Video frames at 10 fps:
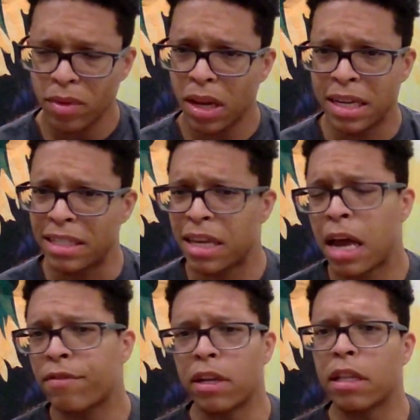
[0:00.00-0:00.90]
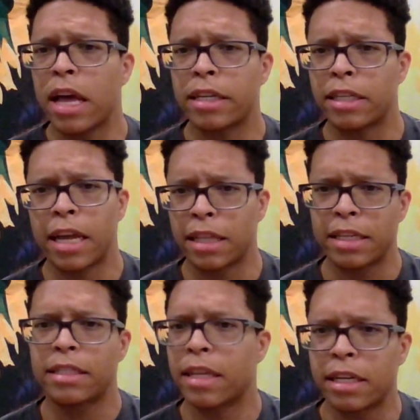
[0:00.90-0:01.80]
he's kind of a legend at
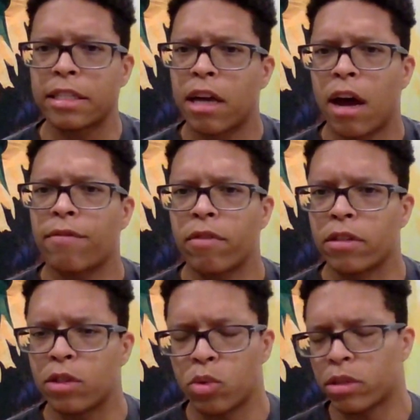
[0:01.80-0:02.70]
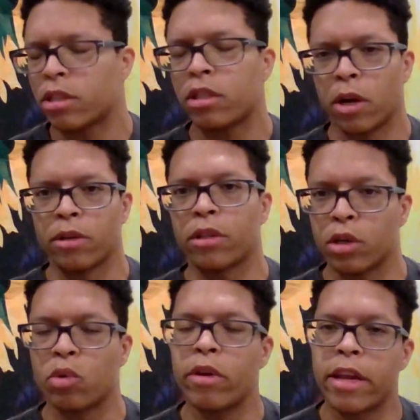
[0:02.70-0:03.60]
least in his conference to a certain
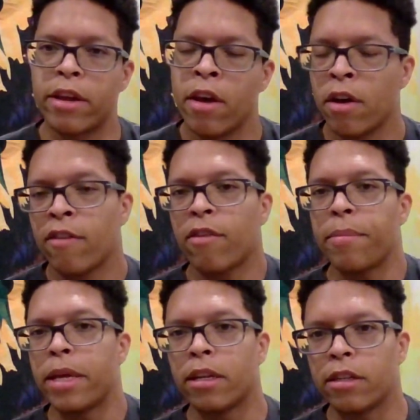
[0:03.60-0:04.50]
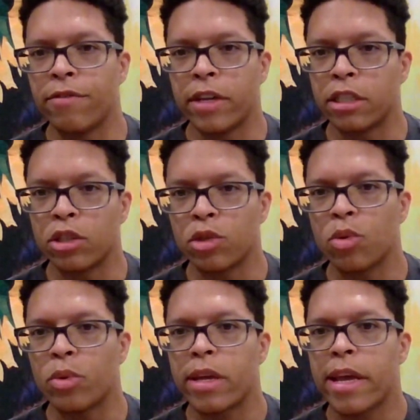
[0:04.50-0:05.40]
degree for being a division
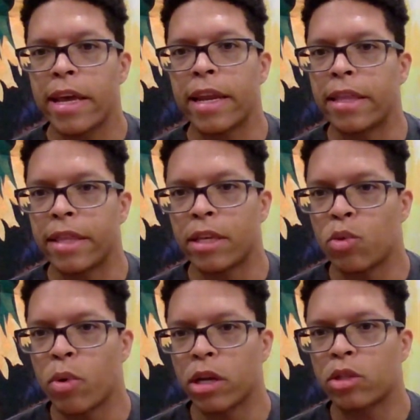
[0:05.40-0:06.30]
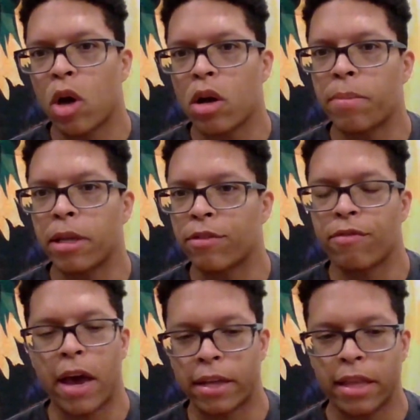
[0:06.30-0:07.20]
2 kid and then you want to talk about the
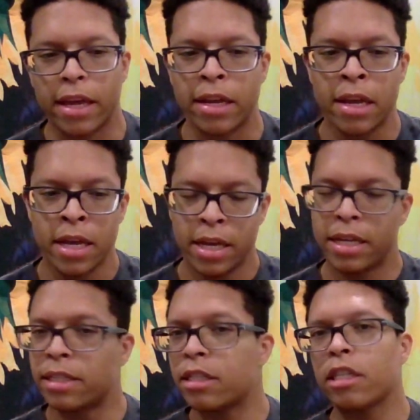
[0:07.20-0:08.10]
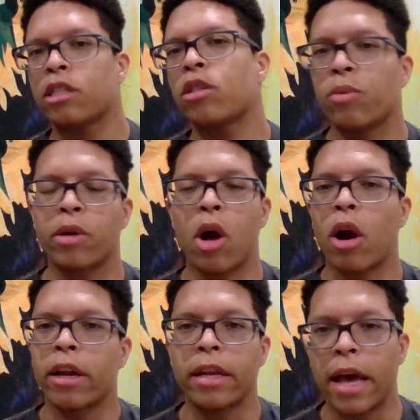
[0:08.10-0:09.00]
fact that he's essentially
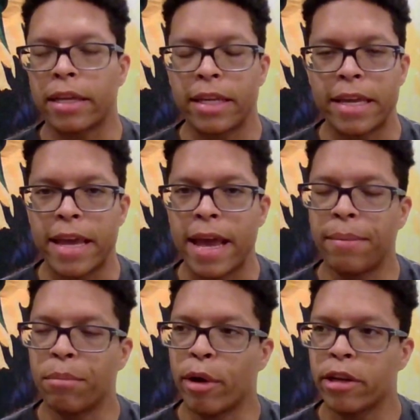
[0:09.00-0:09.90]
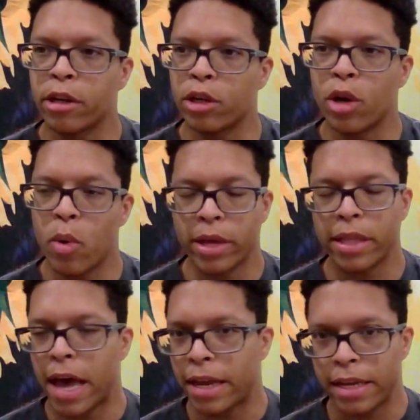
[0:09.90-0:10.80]
regarded as a game breaker knowing
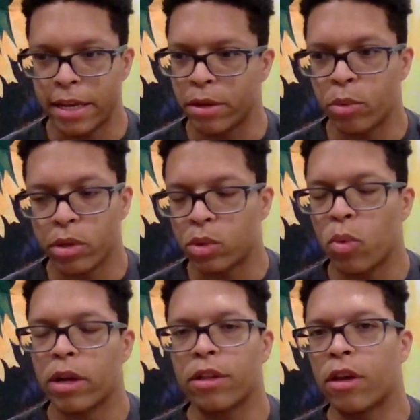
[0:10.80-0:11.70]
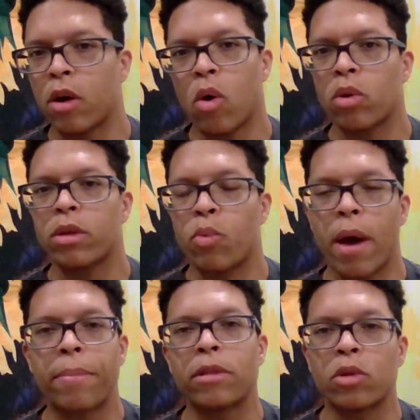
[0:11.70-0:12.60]
that he was one of the only
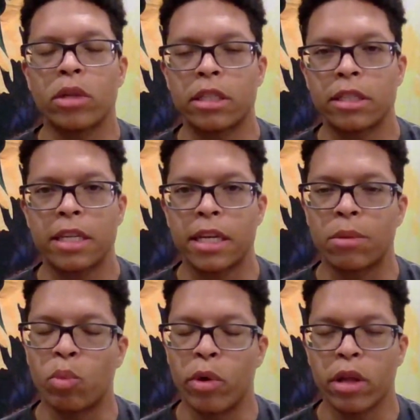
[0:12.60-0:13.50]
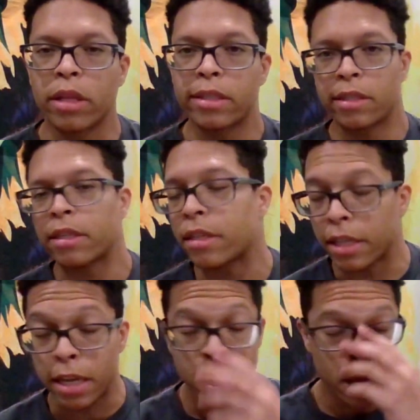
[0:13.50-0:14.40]
weapons on his team realistically